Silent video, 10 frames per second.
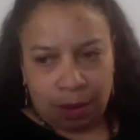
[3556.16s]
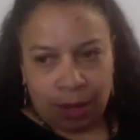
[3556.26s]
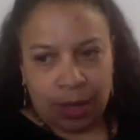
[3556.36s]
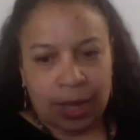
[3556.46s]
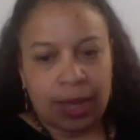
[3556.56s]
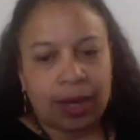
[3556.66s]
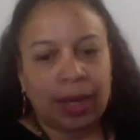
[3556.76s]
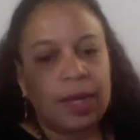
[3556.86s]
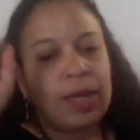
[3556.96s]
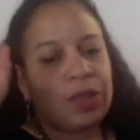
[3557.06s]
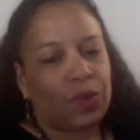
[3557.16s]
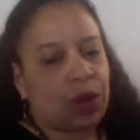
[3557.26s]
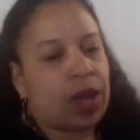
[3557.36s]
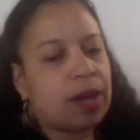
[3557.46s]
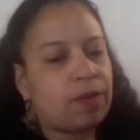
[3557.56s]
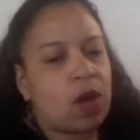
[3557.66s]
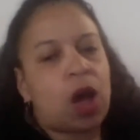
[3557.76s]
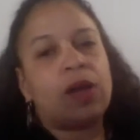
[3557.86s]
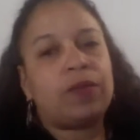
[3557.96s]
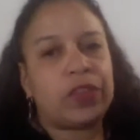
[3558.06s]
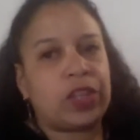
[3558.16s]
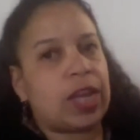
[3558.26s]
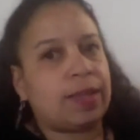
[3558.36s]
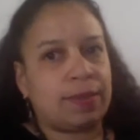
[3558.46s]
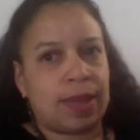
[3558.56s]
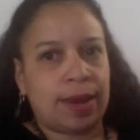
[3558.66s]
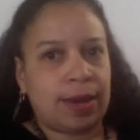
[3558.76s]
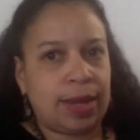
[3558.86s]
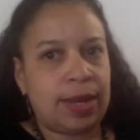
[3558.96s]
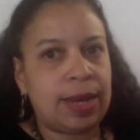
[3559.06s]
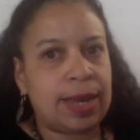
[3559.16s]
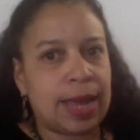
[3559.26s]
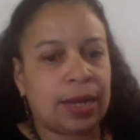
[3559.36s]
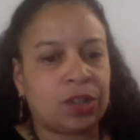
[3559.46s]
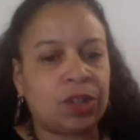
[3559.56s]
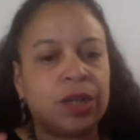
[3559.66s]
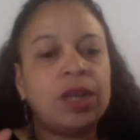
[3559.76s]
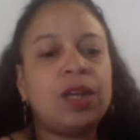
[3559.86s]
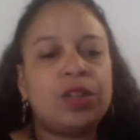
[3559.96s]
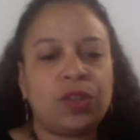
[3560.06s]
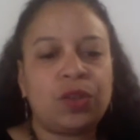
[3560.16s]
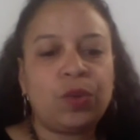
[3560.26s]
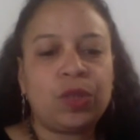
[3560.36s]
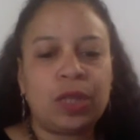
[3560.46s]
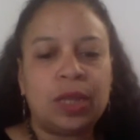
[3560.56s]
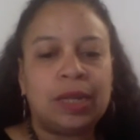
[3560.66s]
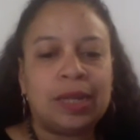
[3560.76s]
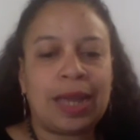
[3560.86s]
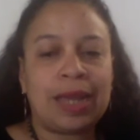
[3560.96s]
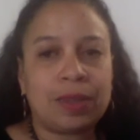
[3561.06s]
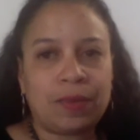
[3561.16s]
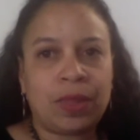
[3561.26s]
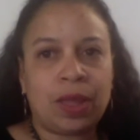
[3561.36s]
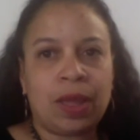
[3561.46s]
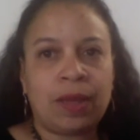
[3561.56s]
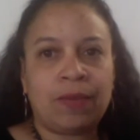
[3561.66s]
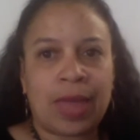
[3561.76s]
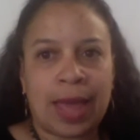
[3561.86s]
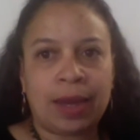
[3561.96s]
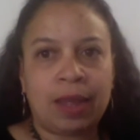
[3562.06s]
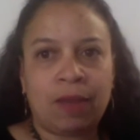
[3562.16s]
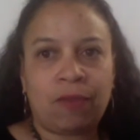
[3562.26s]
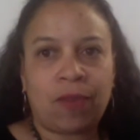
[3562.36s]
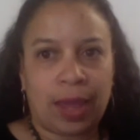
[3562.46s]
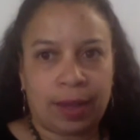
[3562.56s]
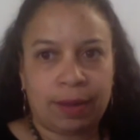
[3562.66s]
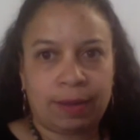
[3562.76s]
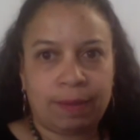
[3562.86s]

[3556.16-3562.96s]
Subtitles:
heating. So it kind of offsets that heating action, so you see less of that effect.